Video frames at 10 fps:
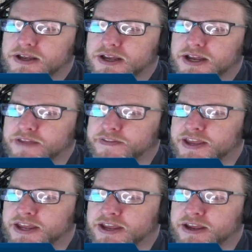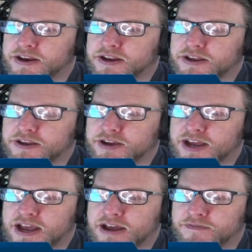And then you
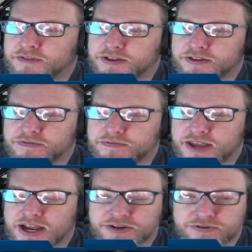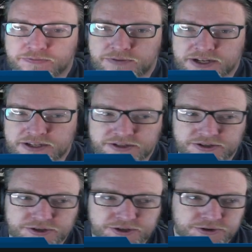have the actual friends or
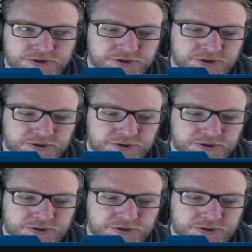socials